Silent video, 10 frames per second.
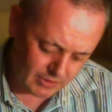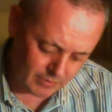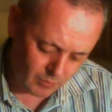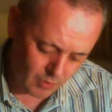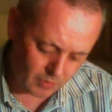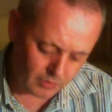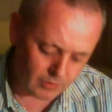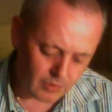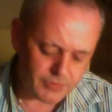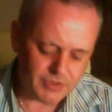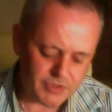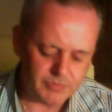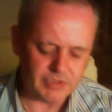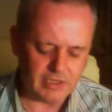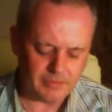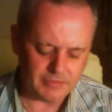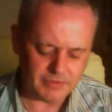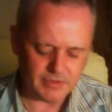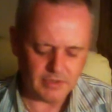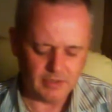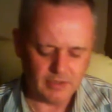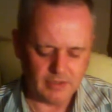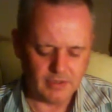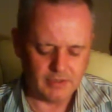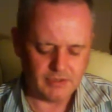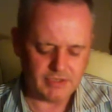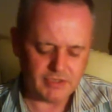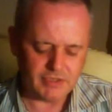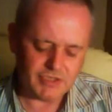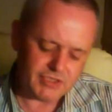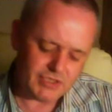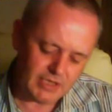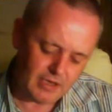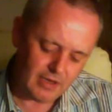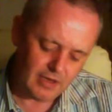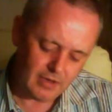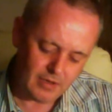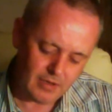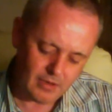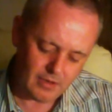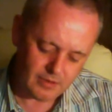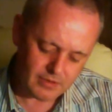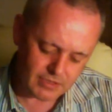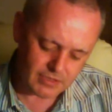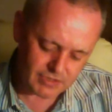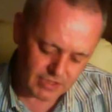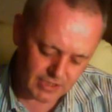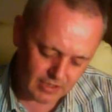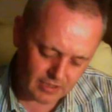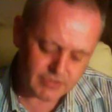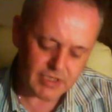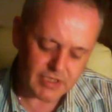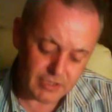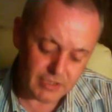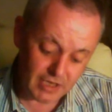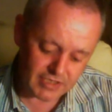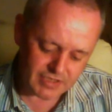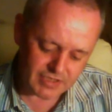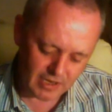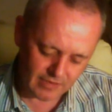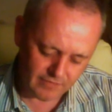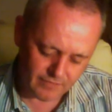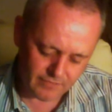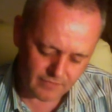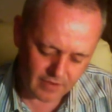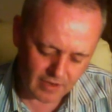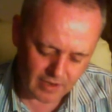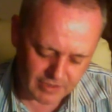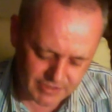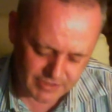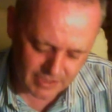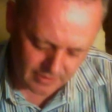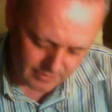while Luntum sleeps. Did she see? Did ye save any tin?